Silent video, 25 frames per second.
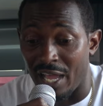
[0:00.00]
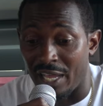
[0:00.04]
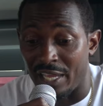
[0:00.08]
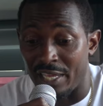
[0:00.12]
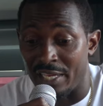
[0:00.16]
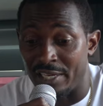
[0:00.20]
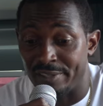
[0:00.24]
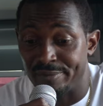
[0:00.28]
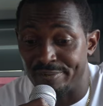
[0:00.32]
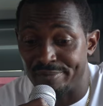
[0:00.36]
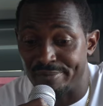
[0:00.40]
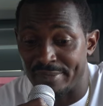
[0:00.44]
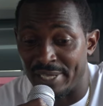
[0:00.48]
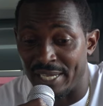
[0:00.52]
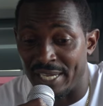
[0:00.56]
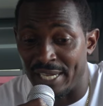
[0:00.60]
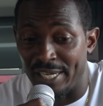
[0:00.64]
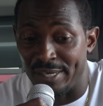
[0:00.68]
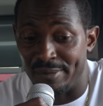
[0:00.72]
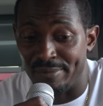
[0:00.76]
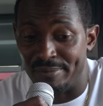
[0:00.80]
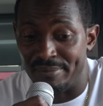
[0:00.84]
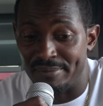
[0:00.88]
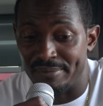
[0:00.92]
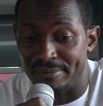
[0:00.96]
you know,
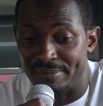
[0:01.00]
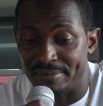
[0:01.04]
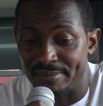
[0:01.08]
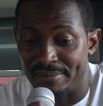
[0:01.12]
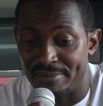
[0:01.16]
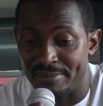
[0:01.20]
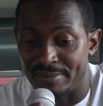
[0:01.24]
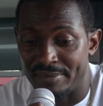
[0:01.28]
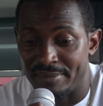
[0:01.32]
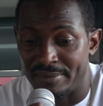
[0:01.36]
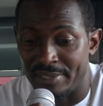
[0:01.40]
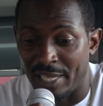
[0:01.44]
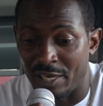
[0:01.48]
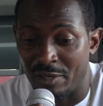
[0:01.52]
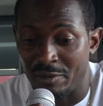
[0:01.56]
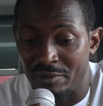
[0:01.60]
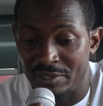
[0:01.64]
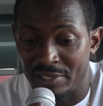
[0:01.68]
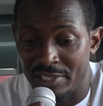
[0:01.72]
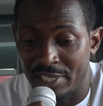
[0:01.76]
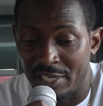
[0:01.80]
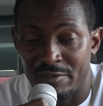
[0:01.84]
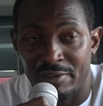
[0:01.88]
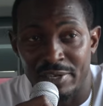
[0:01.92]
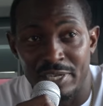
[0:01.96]
um, I don't
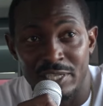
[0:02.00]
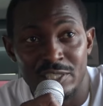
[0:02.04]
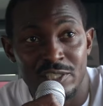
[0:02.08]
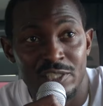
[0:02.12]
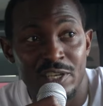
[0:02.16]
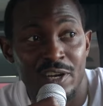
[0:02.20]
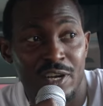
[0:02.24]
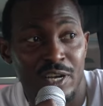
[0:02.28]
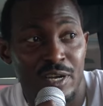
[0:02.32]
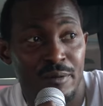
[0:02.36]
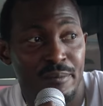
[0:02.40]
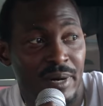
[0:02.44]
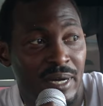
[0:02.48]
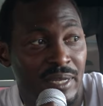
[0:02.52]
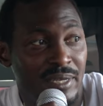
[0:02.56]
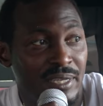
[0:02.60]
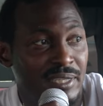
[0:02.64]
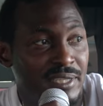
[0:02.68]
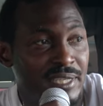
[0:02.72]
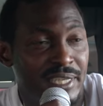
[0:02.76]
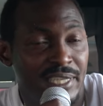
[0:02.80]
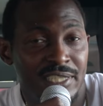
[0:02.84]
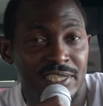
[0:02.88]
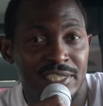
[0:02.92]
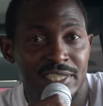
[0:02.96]
sit around and talk about the
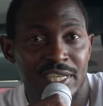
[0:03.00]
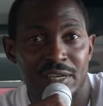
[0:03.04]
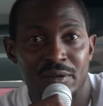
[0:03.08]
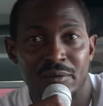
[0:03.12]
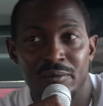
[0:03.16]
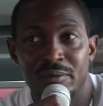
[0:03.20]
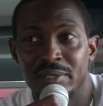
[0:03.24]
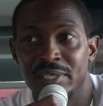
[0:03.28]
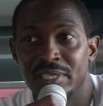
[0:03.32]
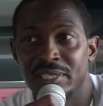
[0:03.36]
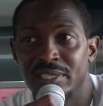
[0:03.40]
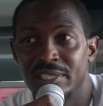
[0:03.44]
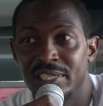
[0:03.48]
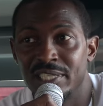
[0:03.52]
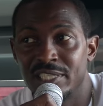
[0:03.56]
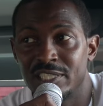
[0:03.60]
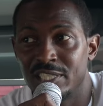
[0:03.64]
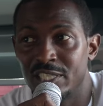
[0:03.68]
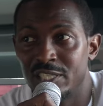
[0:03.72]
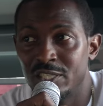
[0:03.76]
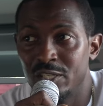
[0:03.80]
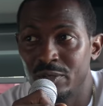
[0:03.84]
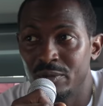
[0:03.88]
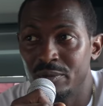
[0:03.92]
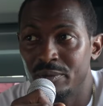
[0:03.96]
things that we need
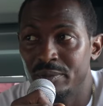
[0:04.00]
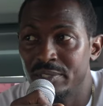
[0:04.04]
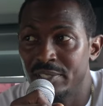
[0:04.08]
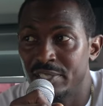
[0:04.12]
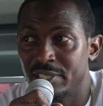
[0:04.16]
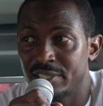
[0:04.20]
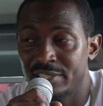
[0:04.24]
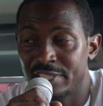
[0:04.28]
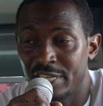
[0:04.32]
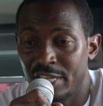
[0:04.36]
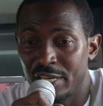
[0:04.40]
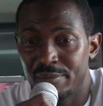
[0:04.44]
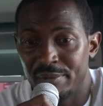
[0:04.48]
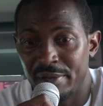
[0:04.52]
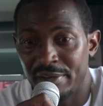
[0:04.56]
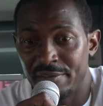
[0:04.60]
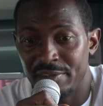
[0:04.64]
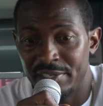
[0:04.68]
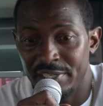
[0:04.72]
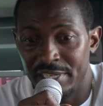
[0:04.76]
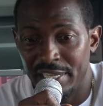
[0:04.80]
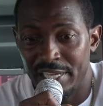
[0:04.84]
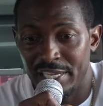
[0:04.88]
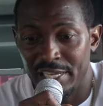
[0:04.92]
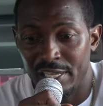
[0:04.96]
to do. We just get up
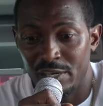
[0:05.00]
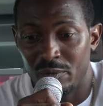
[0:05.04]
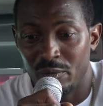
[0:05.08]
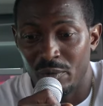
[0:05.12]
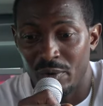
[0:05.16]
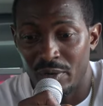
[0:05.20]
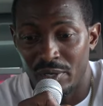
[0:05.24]
every day and